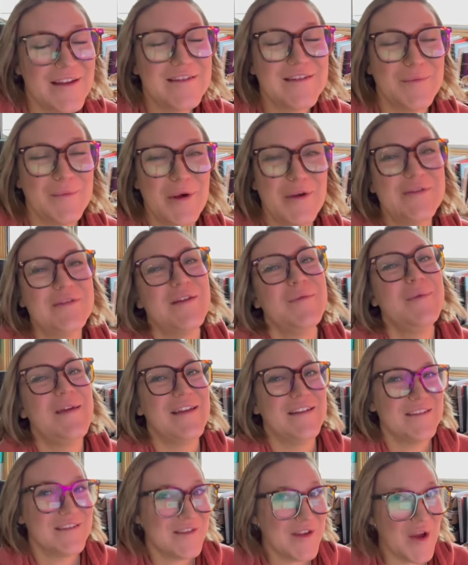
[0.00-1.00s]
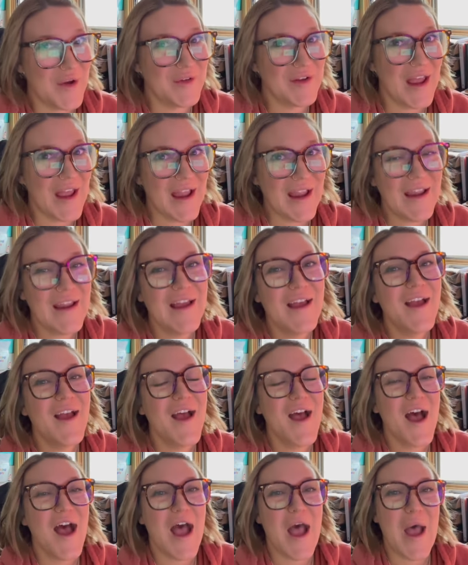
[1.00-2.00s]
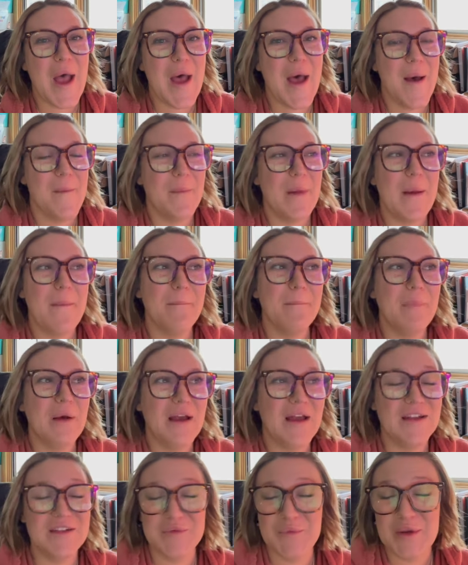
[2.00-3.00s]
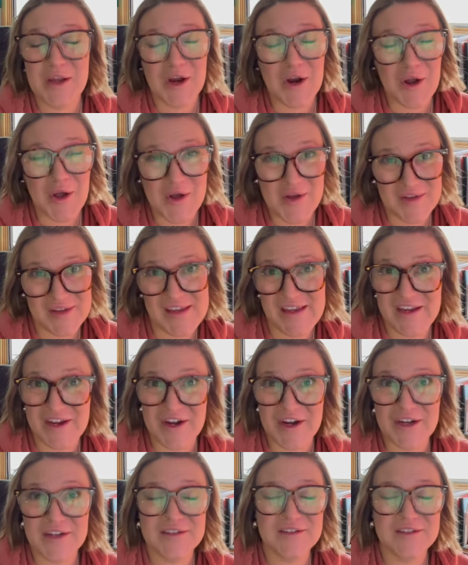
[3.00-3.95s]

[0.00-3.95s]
supposed to be a snow day, um, but we are all here.